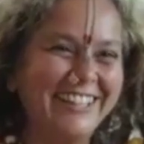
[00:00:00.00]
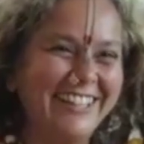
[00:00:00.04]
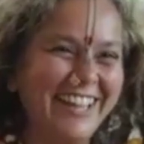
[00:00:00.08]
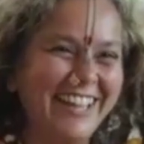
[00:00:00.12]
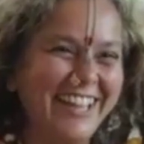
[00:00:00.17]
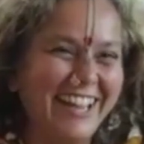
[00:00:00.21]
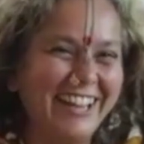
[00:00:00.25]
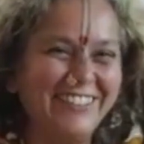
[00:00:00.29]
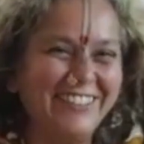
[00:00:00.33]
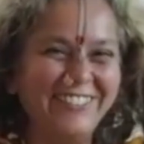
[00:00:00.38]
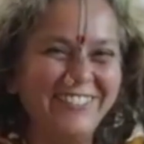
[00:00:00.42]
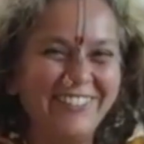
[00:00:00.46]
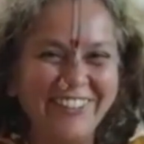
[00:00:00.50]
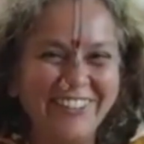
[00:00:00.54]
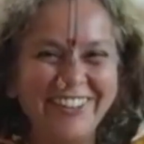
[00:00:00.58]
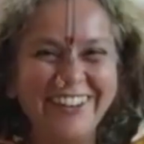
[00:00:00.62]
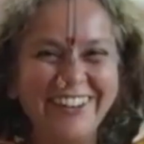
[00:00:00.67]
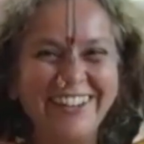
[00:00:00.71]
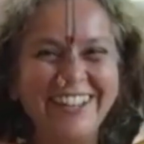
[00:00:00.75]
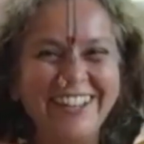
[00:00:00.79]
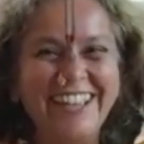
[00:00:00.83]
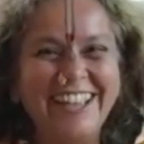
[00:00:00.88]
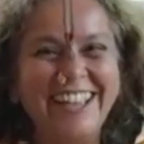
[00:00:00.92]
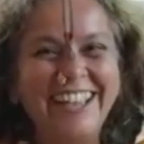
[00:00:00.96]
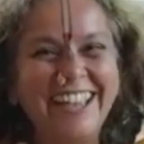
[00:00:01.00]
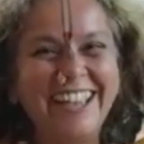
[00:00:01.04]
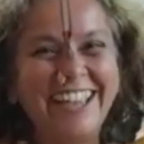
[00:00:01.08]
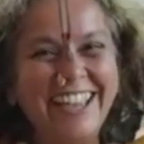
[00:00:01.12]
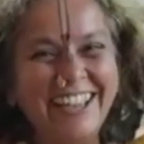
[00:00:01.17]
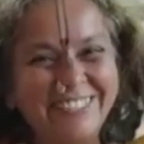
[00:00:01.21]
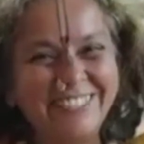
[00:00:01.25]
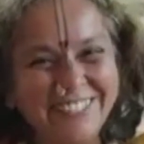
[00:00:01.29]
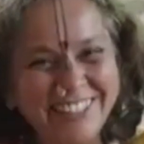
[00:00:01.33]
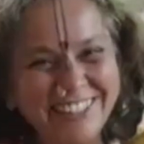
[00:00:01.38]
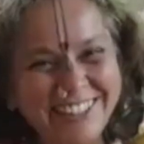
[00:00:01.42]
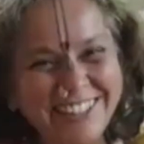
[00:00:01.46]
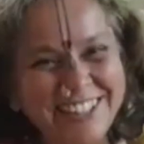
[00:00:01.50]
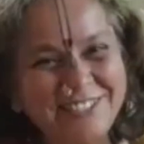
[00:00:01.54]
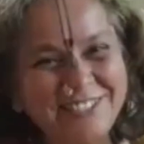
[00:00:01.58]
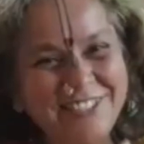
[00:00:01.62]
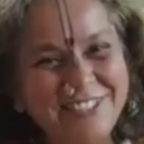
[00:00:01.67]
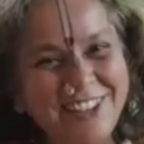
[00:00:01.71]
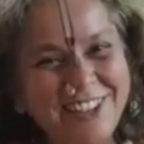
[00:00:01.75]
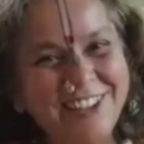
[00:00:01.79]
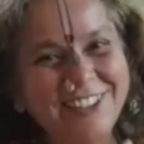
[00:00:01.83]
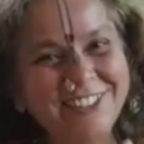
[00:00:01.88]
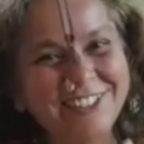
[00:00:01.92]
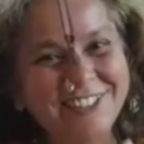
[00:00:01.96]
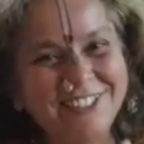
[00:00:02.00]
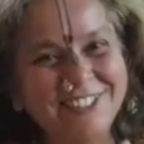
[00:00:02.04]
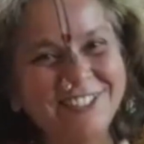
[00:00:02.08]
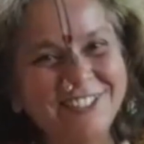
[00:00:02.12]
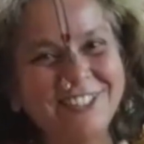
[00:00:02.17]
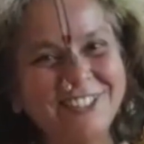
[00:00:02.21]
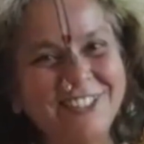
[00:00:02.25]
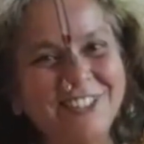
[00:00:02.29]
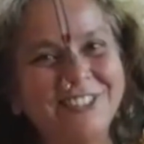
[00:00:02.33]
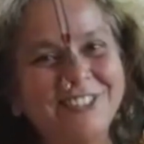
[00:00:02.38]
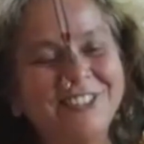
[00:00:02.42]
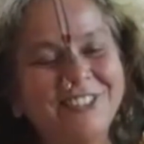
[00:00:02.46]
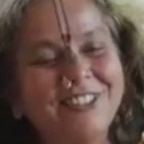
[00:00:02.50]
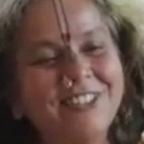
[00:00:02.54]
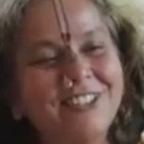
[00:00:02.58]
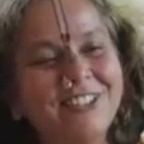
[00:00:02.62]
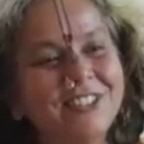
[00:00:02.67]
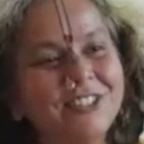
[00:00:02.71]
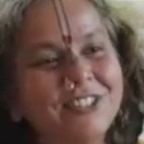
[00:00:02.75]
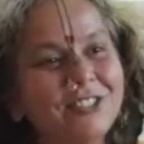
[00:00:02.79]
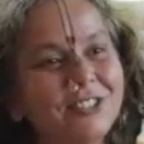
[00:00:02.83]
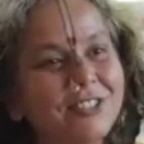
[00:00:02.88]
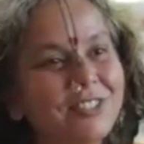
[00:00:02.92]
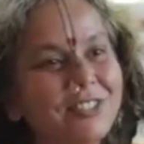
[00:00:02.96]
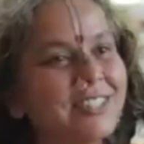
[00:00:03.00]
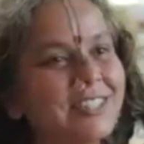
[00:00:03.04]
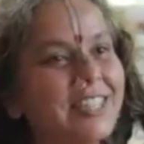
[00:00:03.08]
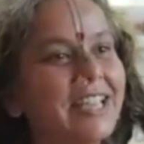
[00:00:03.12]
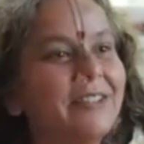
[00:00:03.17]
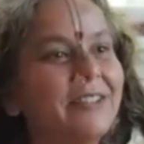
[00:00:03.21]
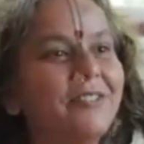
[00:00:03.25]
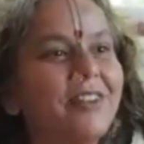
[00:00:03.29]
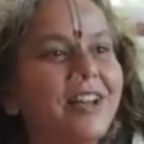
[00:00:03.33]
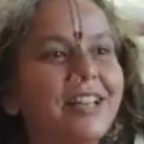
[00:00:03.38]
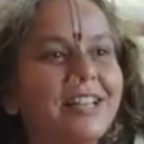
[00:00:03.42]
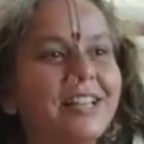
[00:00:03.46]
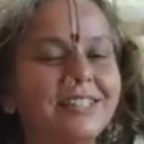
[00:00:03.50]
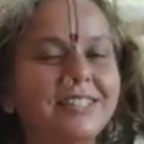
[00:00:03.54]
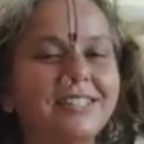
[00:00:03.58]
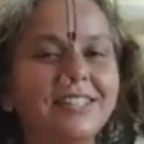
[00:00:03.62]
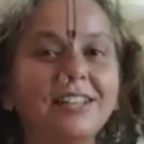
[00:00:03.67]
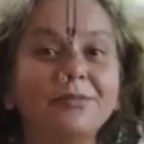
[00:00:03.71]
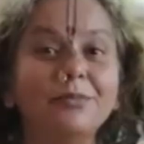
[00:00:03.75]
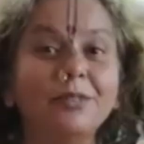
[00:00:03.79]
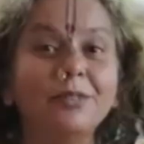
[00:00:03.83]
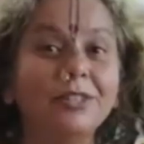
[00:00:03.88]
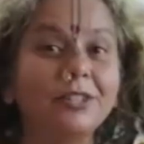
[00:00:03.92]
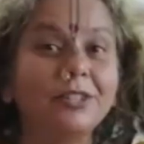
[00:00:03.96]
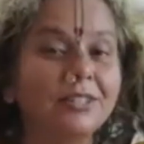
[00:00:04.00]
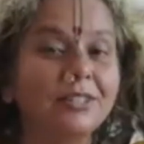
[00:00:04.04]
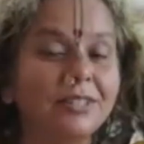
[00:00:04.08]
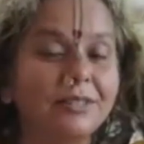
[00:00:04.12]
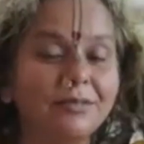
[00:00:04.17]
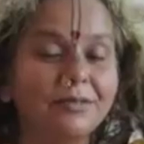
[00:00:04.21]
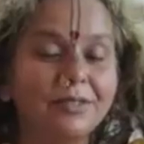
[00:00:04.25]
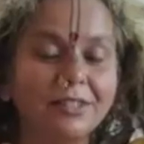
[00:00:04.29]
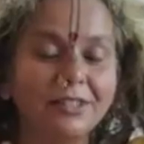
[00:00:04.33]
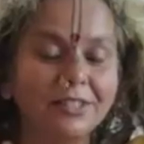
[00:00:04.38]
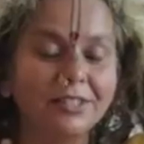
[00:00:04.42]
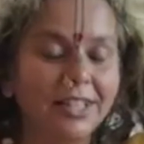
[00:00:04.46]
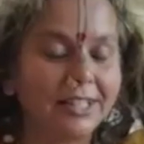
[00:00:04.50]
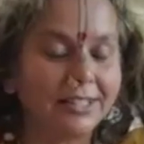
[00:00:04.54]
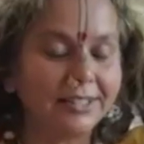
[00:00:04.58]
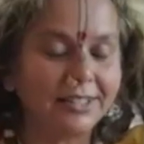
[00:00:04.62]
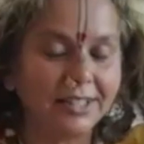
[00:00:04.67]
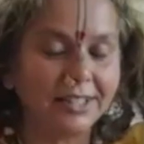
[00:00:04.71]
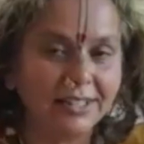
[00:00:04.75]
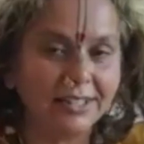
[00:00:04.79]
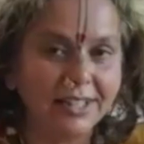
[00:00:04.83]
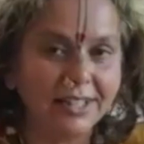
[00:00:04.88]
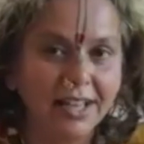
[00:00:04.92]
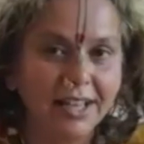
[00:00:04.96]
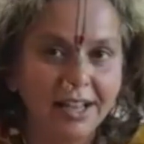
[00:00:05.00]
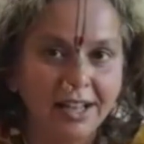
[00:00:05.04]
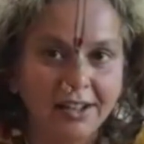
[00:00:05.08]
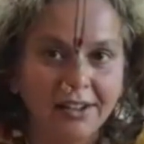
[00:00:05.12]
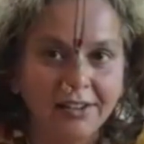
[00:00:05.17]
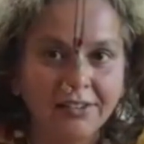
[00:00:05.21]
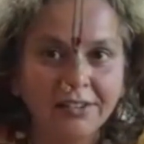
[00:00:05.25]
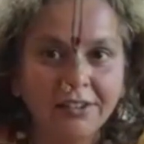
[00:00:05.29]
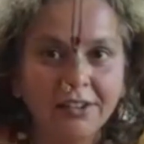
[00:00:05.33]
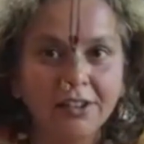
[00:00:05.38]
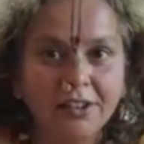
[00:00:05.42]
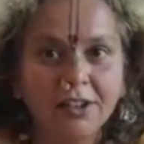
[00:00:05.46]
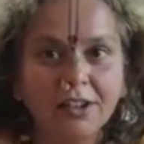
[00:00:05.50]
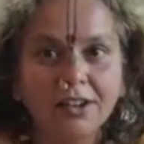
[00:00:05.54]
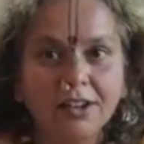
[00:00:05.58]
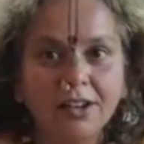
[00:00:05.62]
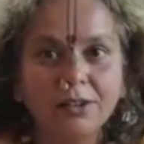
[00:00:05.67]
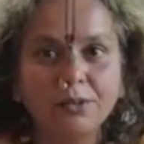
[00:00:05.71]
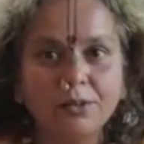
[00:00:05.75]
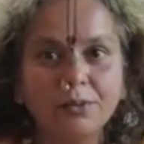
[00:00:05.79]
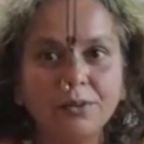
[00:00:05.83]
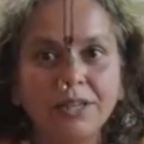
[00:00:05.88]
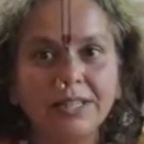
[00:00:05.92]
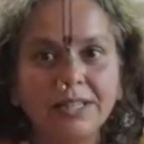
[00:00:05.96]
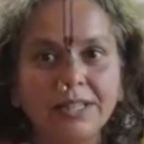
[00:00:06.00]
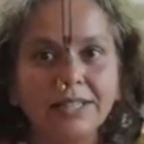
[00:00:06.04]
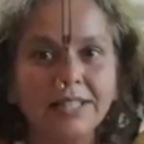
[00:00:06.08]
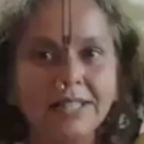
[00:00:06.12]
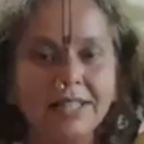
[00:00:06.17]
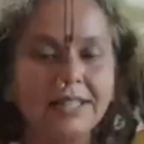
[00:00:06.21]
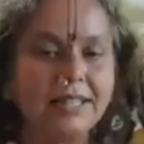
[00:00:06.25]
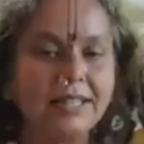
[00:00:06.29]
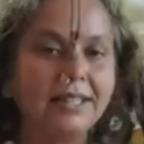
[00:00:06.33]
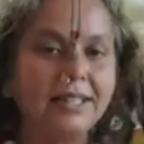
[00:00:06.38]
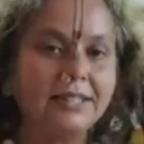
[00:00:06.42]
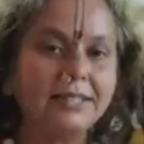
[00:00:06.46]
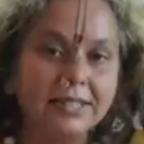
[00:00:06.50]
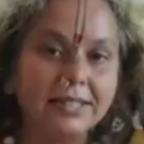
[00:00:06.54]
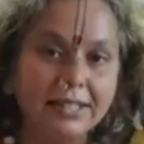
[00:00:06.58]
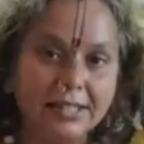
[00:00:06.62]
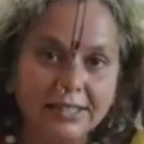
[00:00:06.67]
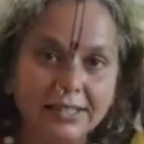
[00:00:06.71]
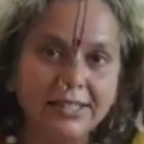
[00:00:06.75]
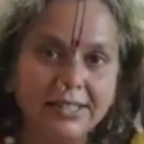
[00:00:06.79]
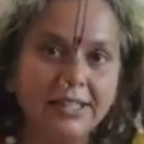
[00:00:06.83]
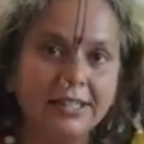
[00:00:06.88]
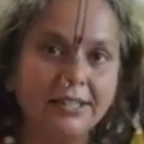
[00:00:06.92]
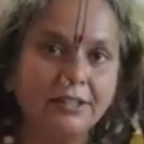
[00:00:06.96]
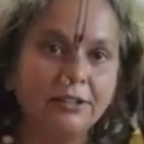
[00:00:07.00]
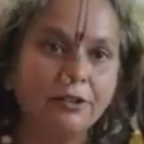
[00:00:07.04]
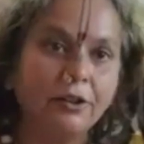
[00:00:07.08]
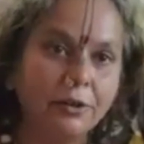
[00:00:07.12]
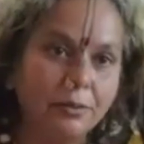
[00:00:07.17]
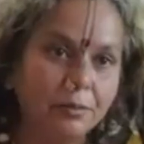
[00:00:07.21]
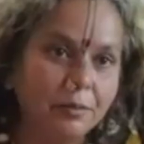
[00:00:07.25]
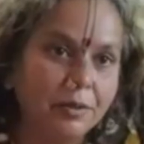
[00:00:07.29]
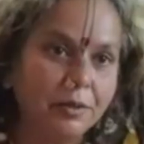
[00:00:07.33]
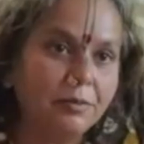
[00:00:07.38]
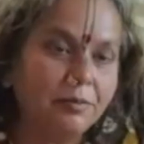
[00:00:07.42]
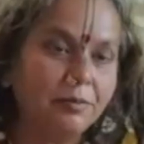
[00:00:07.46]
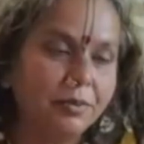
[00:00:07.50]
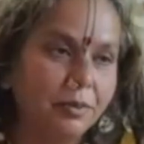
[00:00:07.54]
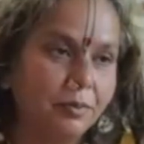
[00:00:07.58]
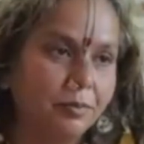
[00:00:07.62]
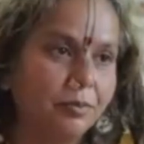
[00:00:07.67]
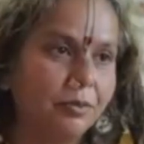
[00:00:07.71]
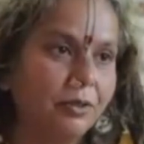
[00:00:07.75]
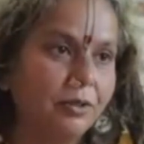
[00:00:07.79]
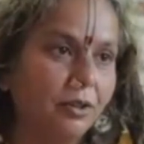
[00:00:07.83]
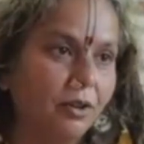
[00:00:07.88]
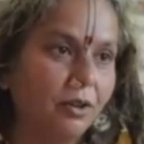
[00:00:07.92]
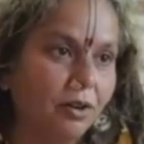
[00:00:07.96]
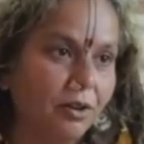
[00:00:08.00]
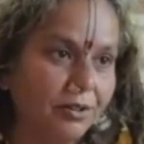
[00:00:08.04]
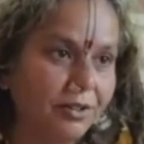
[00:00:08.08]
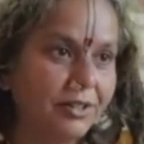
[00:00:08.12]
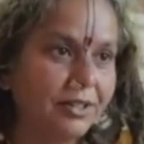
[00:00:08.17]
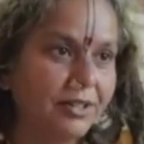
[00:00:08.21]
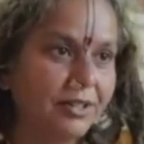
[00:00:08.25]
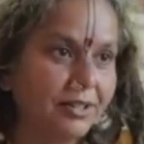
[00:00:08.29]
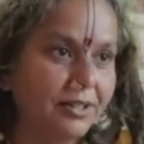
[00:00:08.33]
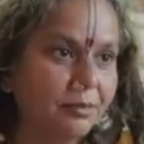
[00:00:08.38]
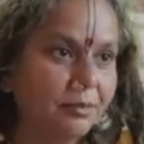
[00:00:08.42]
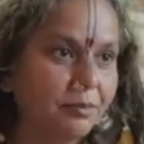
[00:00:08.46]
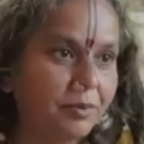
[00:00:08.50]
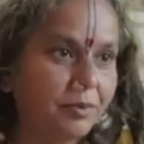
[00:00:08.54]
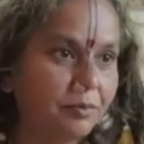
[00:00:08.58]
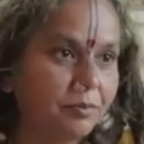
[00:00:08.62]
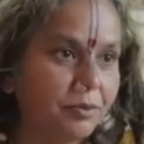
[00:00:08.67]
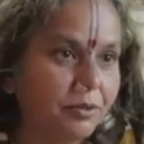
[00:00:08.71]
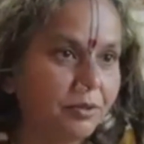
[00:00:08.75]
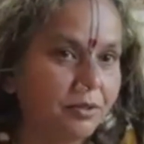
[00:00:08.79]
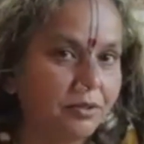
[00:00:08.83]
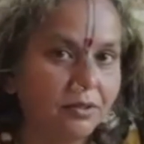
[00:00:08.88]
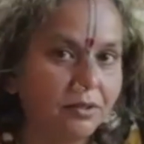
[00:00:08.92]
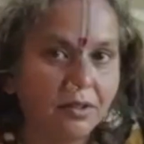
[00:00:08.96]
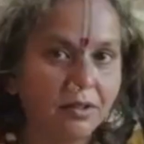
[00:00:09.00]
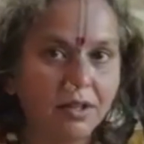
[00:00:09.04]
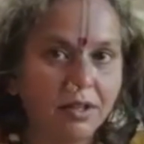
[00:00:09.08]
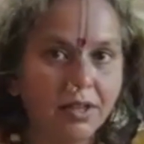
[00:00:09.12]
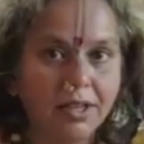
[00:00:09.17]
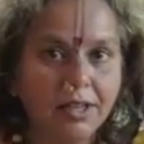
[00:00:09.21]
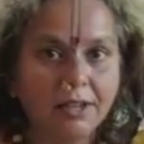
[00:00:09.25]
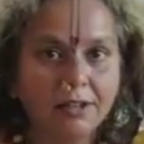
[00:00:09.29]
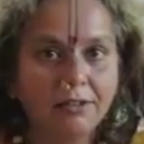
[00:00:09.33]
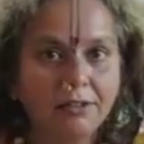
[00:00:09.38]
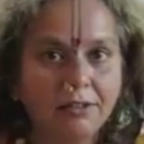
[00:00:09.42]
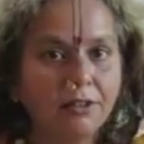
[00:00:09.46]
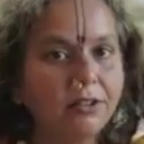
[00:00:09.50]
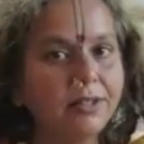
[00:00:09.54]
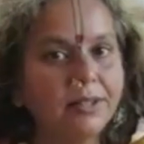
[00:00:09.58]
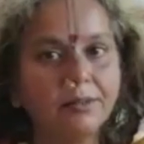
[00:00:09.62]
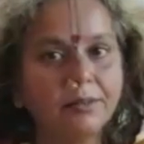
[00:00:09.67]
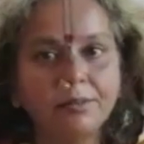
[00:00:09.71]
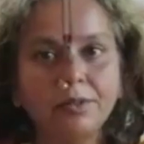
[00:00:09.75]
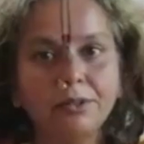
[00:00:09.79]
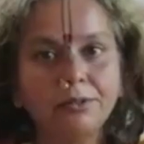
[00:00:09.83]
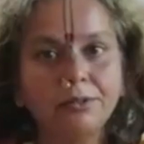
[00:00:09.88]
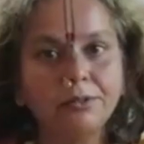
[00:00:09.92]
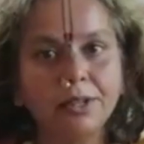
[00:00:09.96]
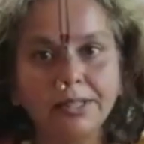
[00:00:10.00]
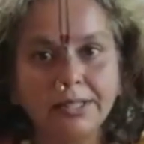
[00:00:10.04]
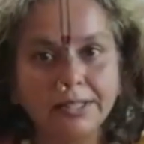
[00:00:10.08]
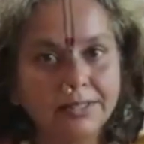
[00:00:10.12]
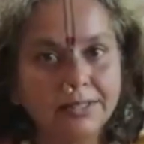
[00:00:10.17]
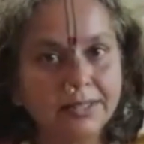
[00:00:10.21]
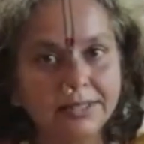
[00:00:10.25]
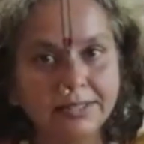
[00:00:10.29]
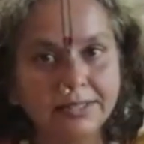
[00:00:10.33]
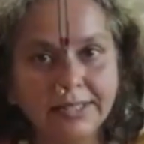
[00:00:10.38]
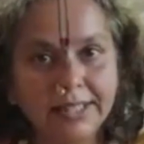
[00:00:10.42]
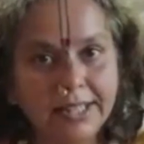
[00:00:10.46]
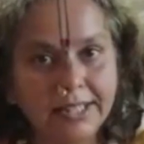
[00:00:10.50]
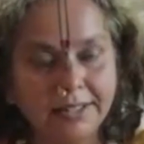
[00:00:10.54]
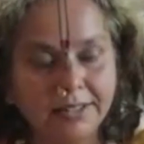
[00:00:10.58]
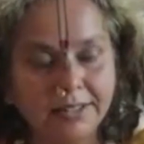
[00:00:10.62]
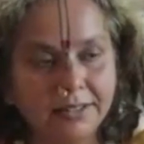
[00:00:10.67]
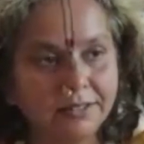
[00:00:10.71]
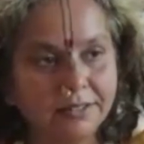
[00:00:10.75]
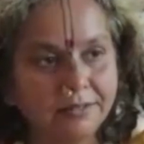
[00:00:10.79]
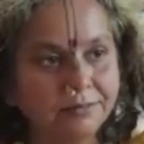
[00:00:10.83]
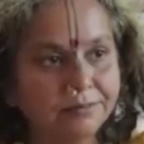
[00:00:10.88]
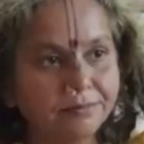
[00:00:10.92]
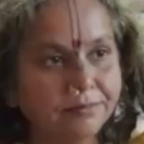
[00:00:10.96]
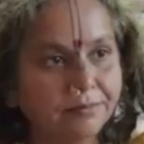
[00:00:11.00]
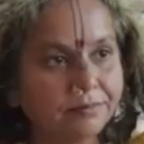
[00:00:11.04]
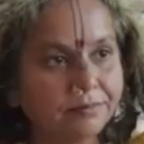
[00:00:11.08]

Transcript: Therefore, everything belongs to you. So seva is that, because even Chaitanya, when he is teaching normal people, ordinary people, not everyone is a saint.